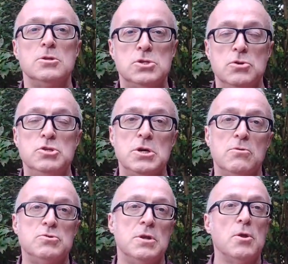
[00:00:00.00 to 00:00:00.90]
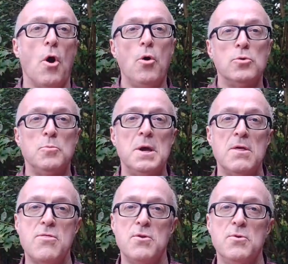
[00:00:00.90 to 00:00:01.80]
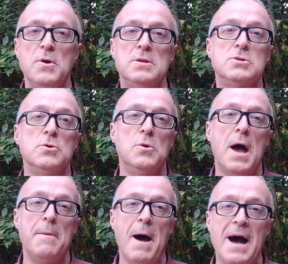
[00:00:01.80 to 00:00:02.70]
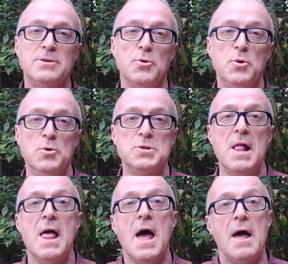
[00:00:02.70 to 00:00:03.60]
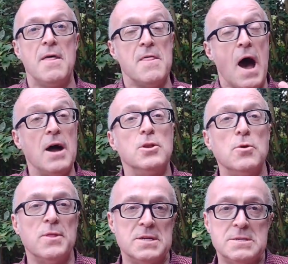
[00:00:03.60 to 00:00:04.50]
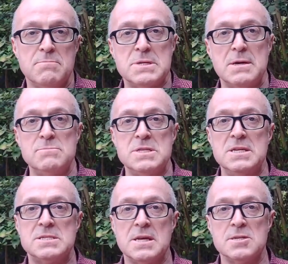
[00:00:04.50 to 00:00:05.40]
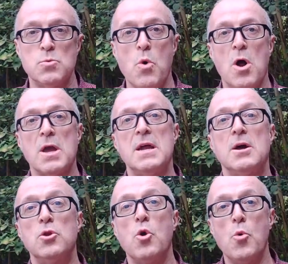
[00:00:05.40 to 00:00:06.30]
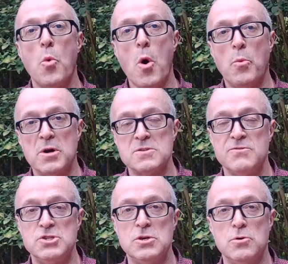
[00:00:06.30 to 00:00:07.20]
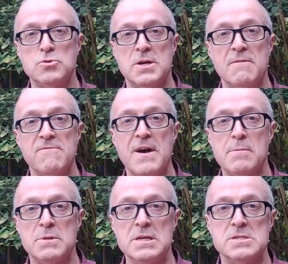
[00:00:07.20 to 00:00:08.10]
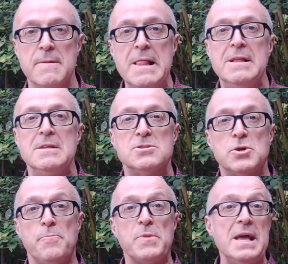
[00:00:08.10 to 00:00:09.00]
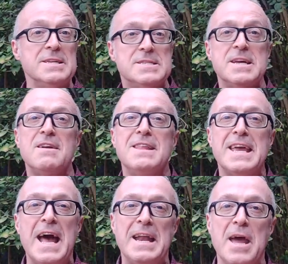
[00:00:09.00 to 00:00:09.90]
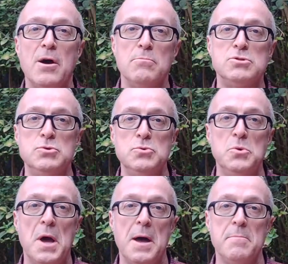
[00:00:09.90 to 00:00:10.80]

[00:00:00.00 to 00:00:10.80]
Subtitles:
two children all the way through to adulthood, I know that sometimes these things work, and I know what works for children and families. So it certainly can help to